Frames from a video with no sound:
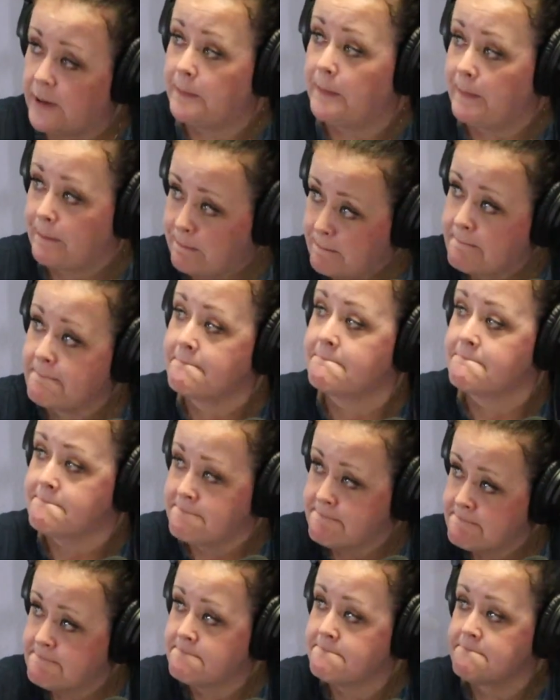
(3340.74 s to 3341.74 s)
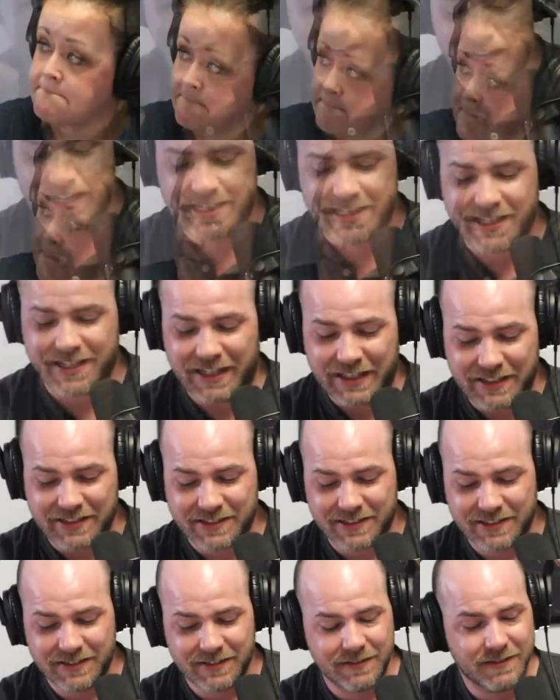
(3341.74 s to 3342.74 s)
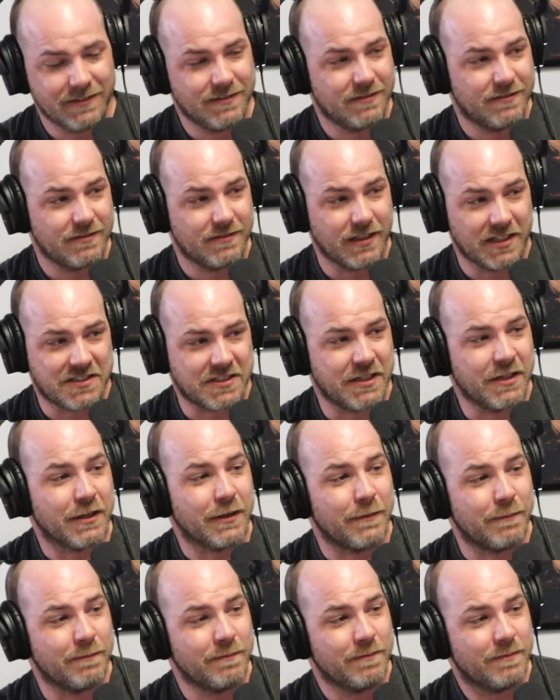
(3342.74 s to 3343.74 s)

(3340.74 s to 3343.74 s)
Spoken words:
good idea. Yeah. If you've got ideas, let's hear them.